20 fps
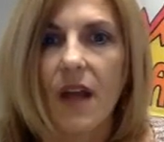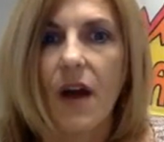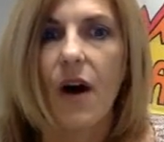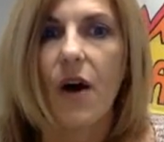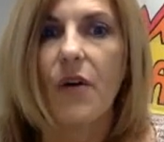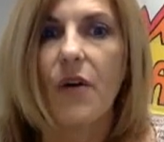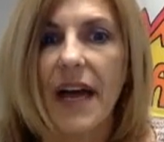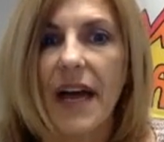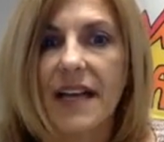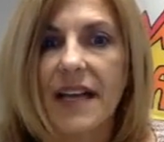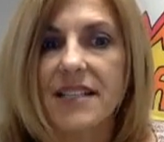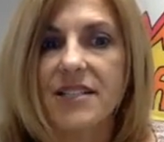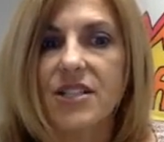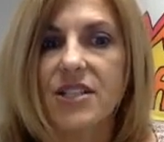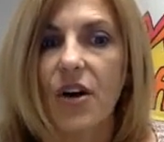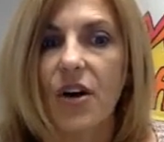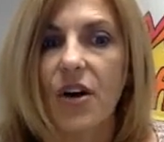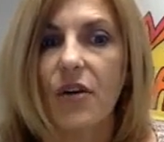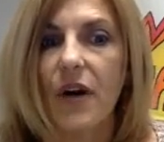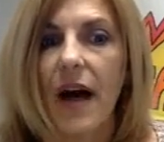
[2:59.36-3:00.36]
Okay,
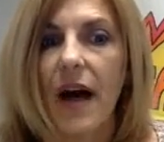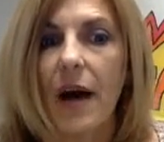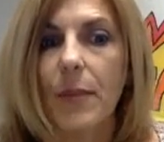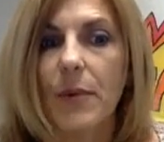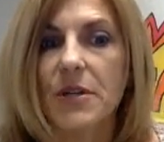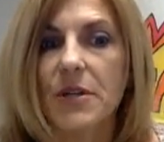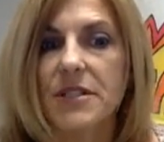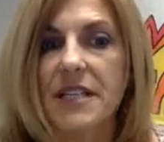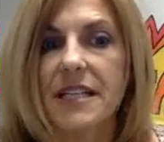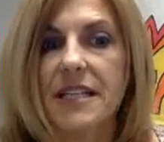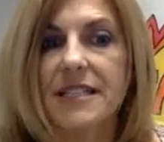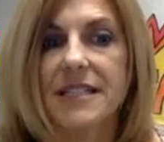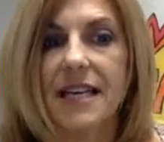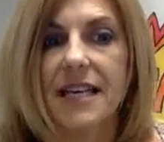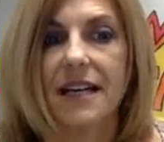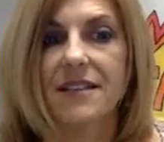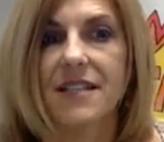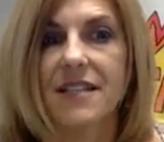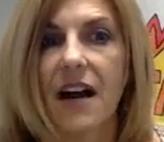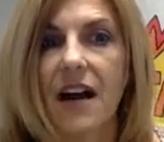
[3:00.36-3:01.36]
so helper T
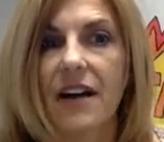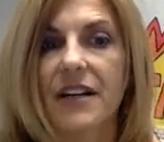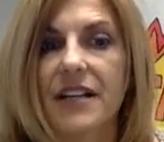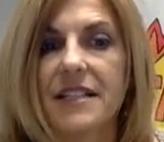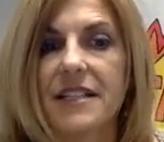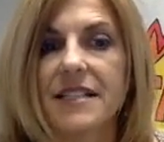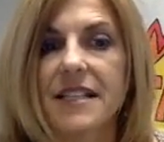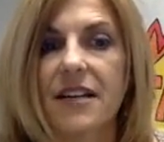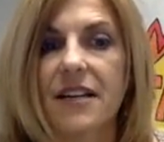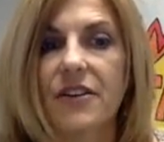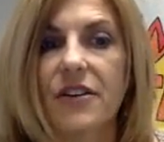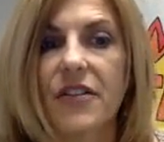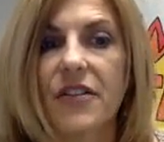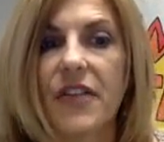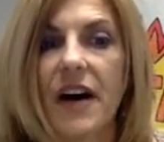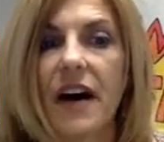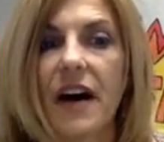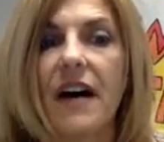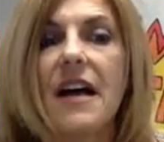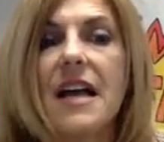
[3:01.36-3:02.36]
cells are considered
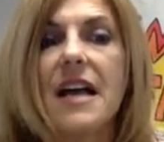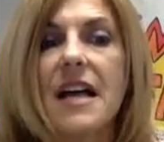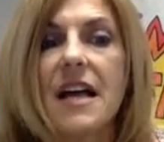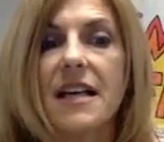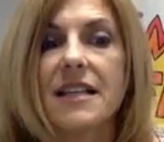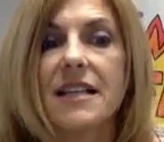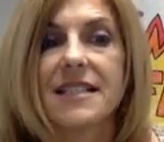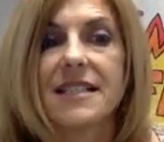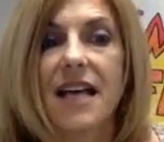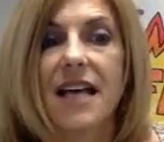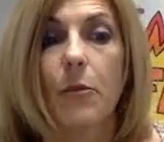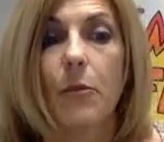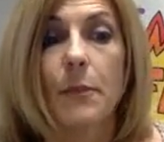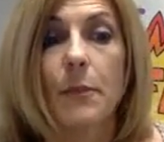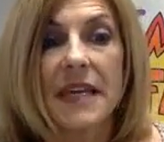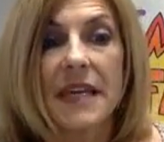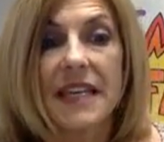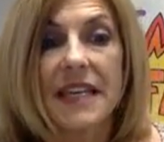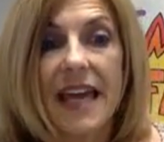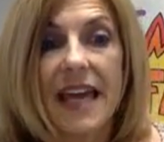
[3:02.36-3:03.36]
the cell
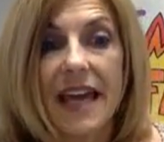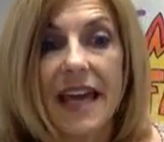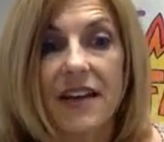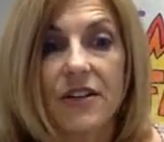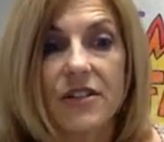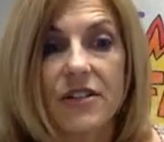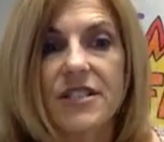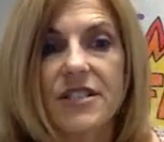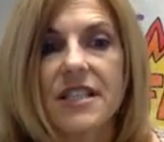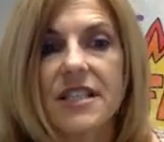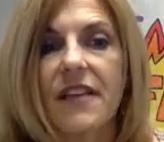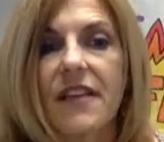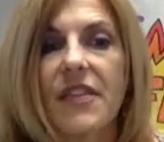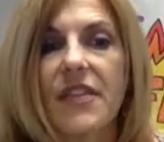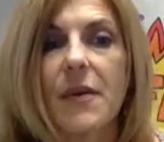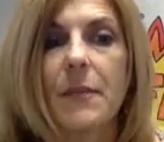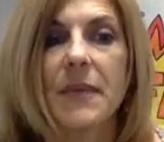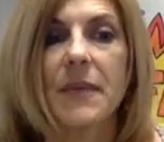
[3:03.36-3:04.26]
mediators, the